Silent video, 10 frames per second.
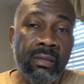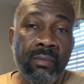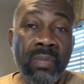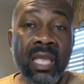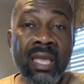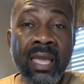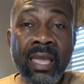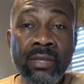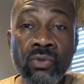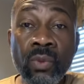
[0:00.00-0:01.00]

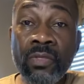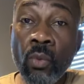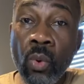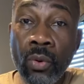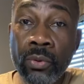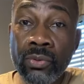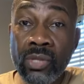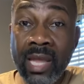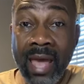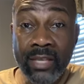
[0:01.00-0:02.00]
begins with the words
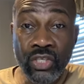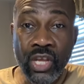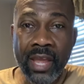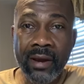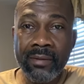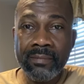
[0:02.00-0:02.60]
that I share.